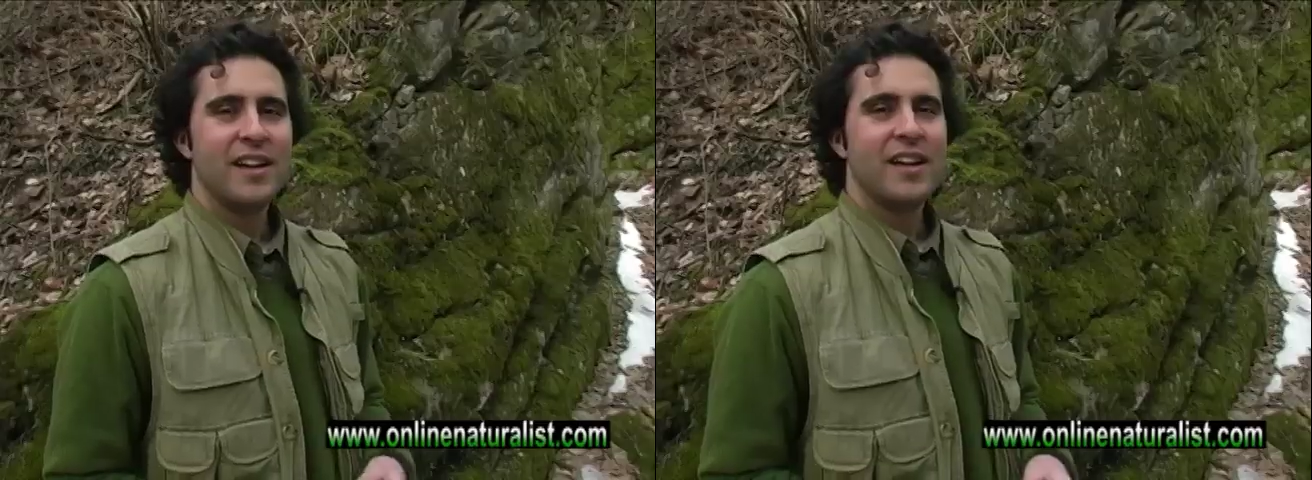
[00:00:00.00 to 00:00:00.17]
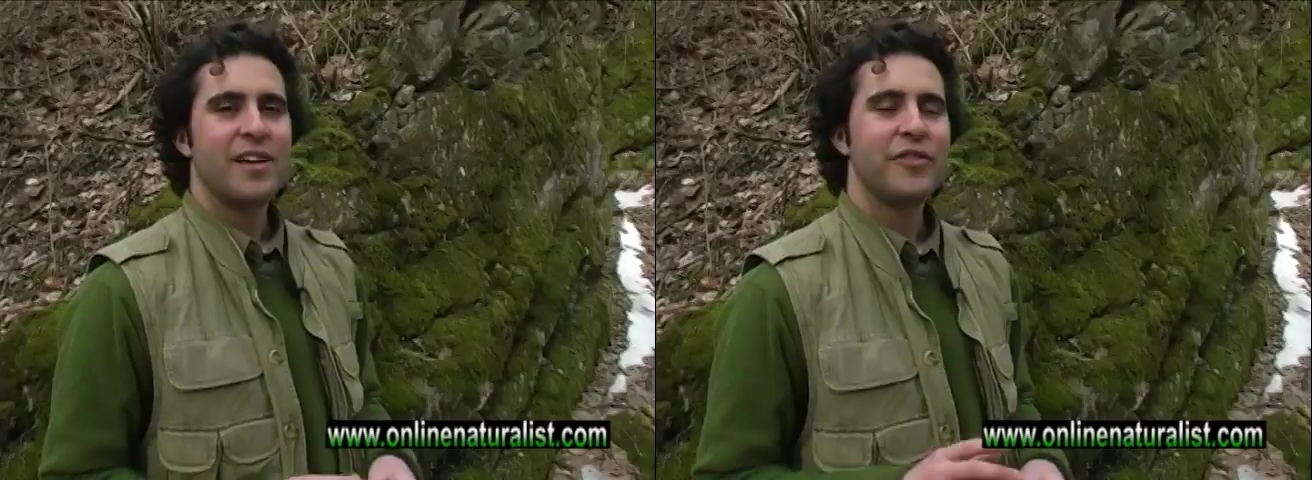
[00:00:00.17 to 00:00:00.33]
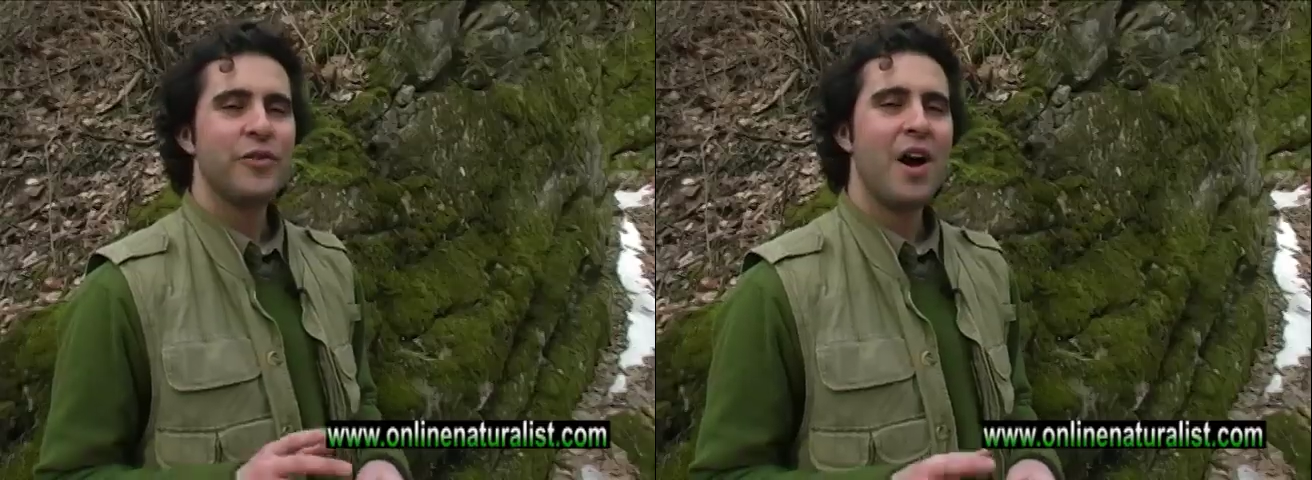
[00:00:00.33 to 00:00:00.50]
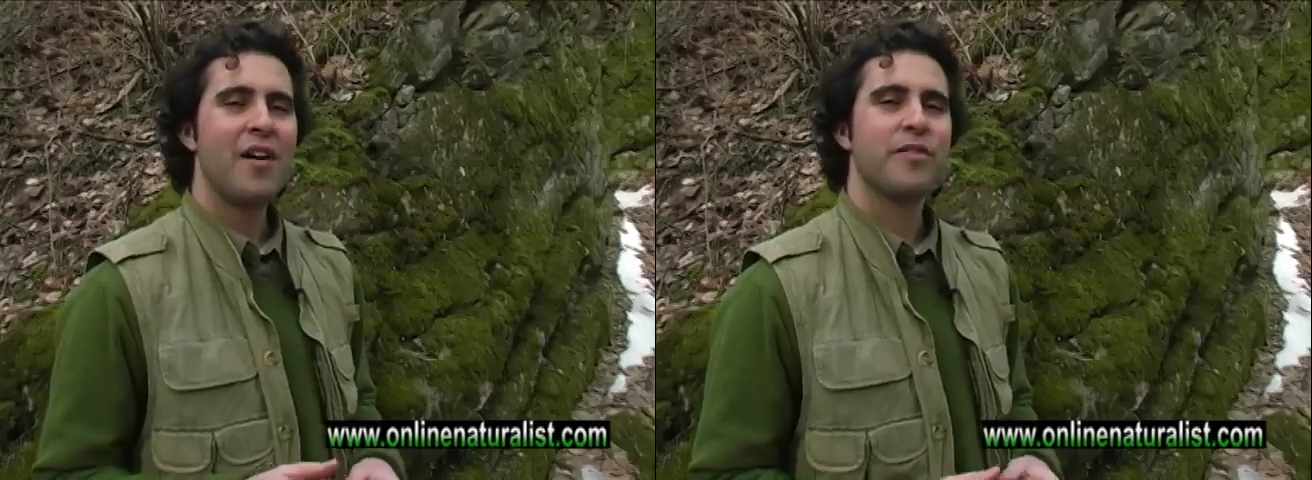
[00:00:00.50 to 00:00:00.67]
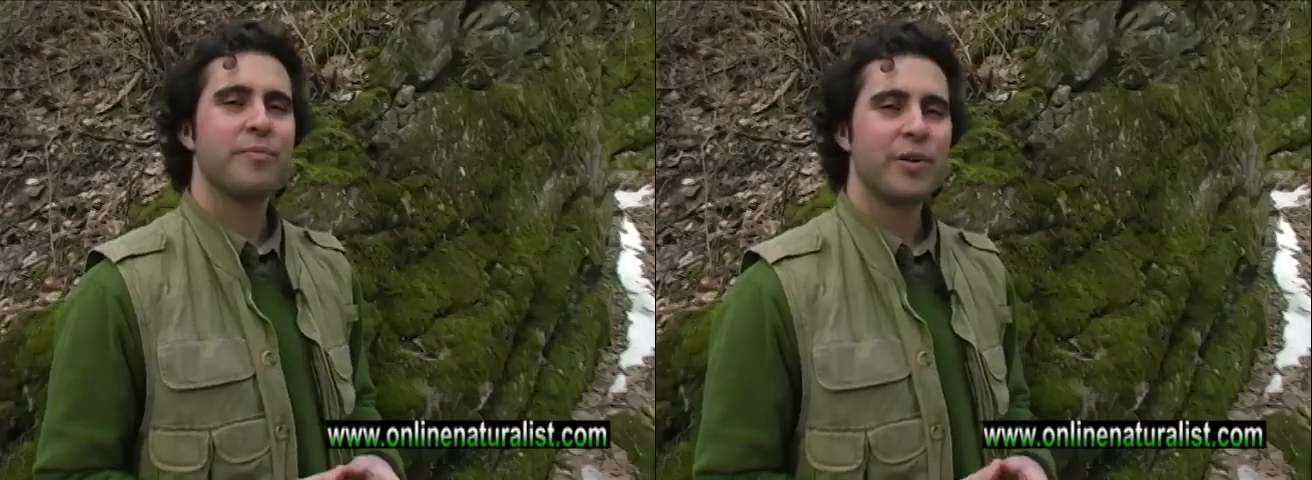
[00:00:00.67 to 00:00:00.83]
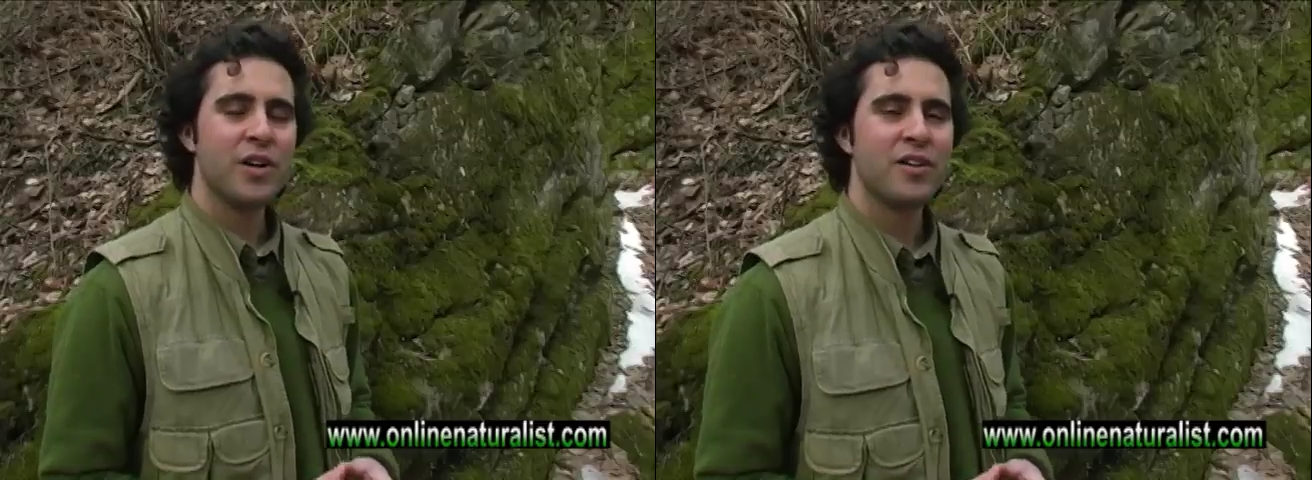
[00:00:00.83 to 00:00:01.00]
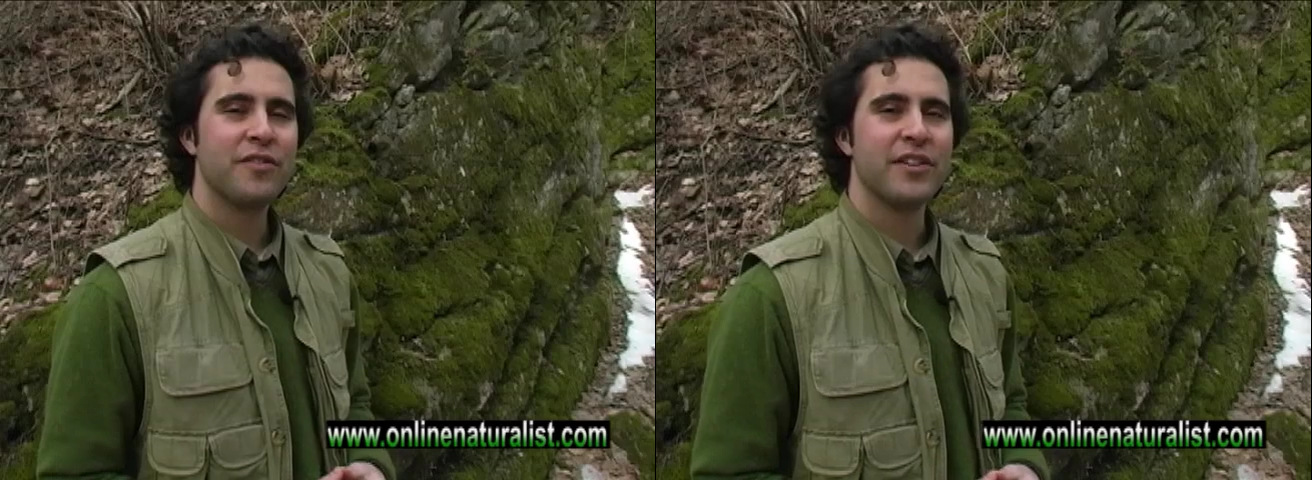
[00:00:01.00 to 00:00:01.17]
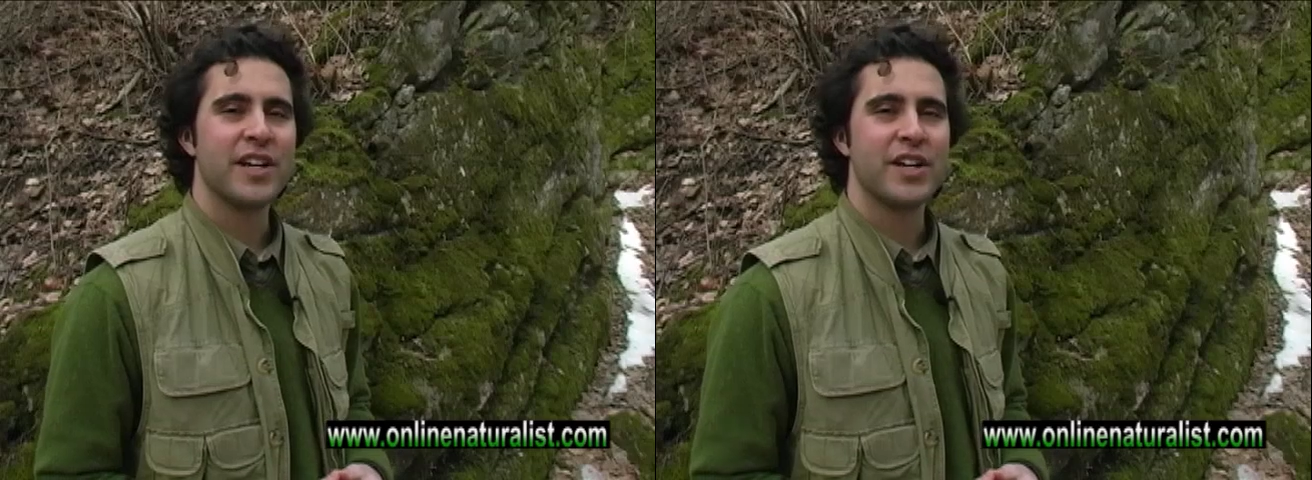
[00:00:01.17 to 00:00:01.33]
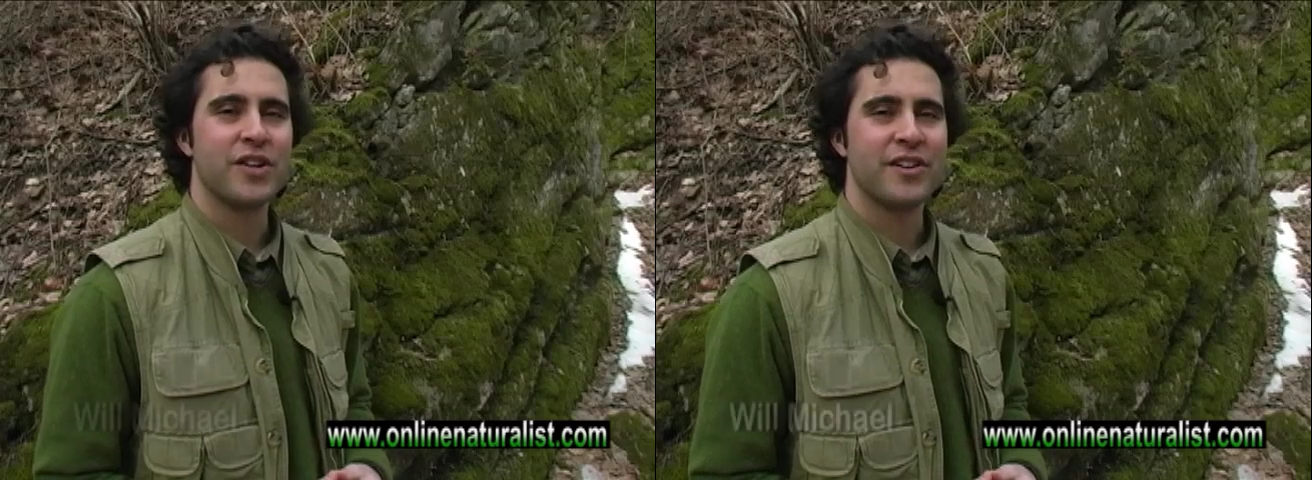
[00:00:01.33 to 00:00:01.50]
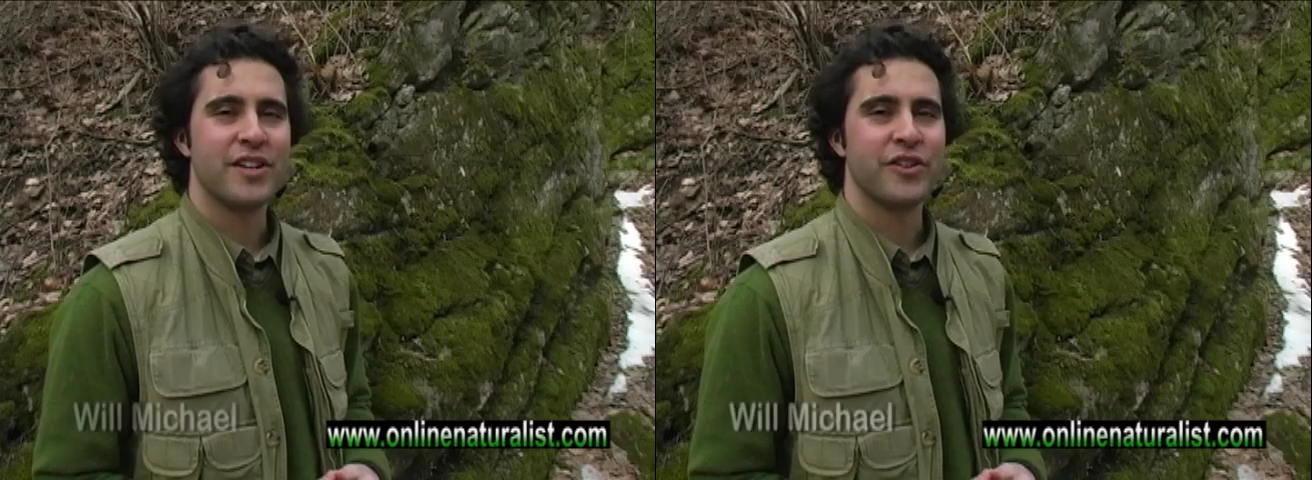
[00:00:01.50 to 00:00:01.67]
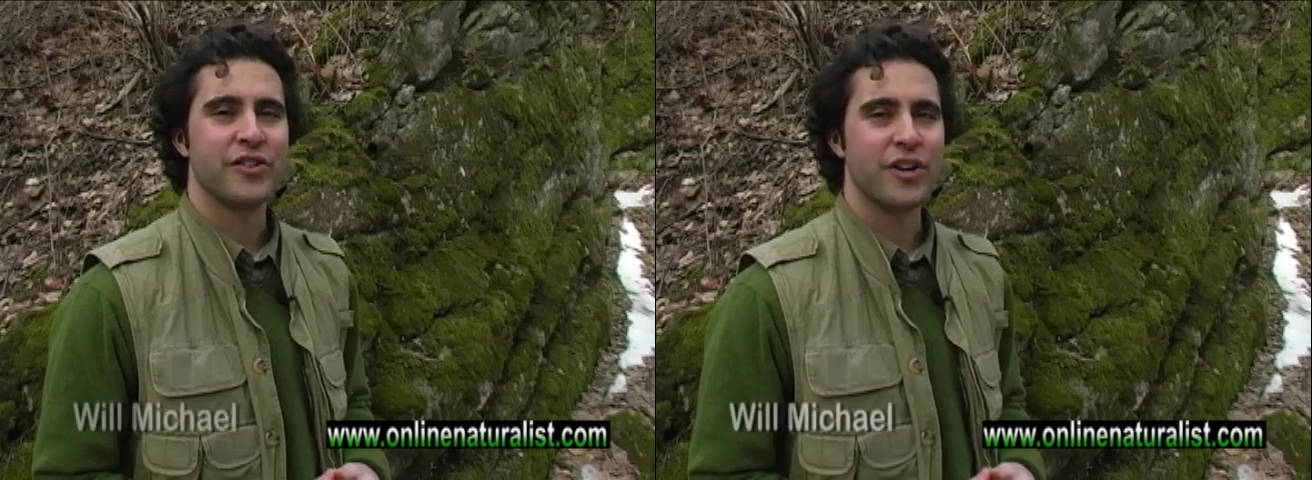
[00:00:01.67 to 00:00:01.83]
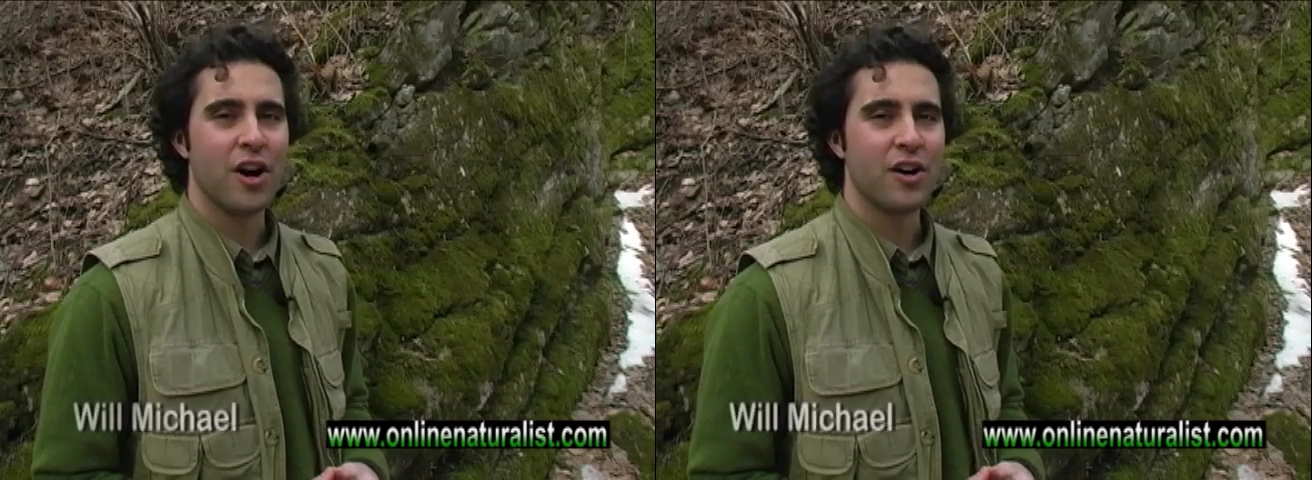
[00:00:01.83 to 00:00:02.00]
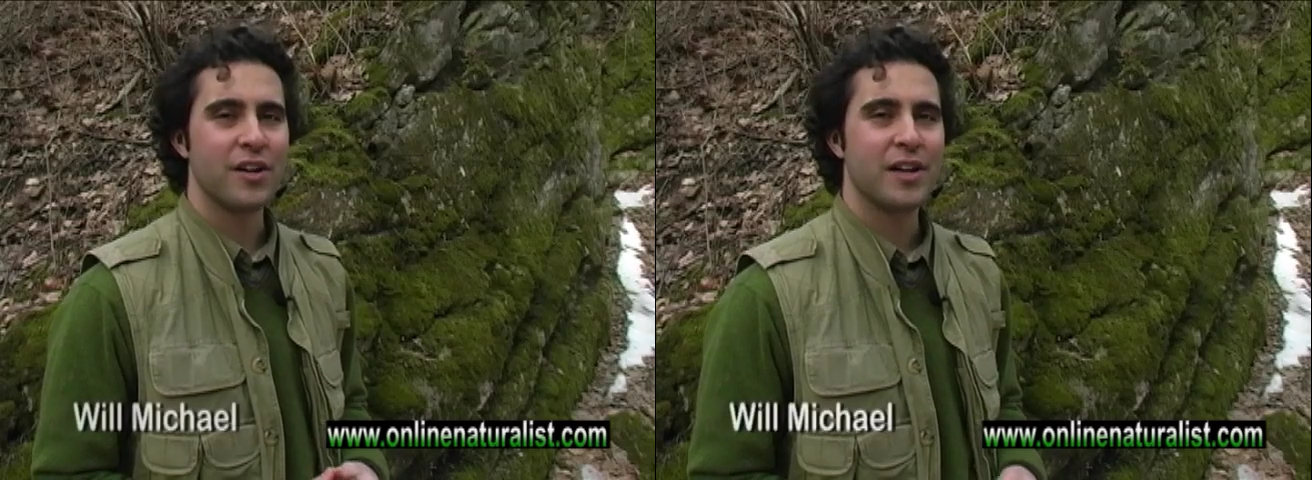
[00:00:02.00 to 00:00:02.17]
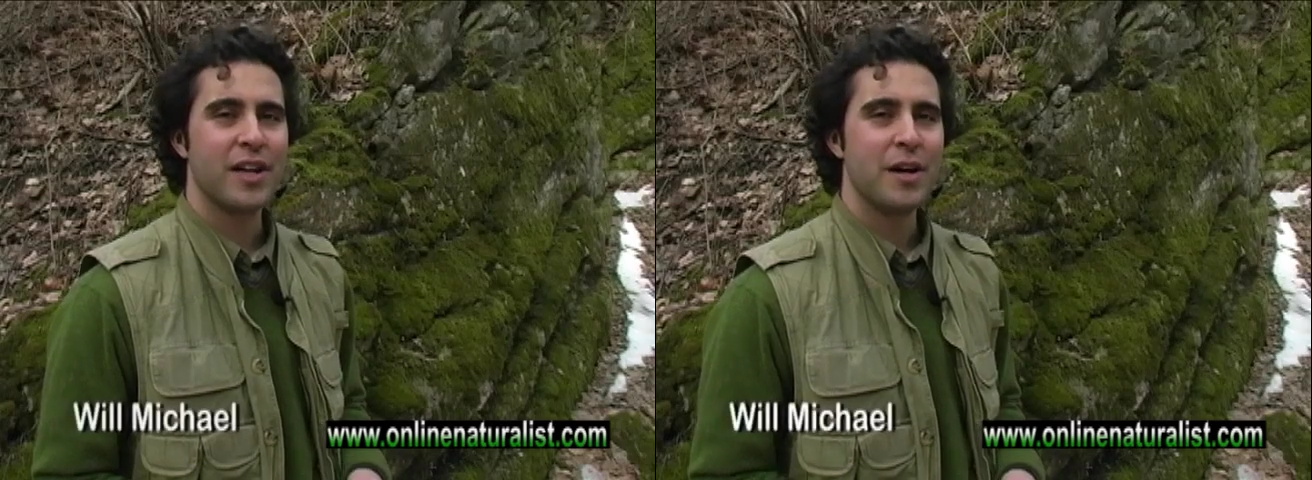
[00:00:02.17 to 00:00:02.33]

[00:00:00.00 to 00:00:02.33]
If you have a bird feeder in your yard,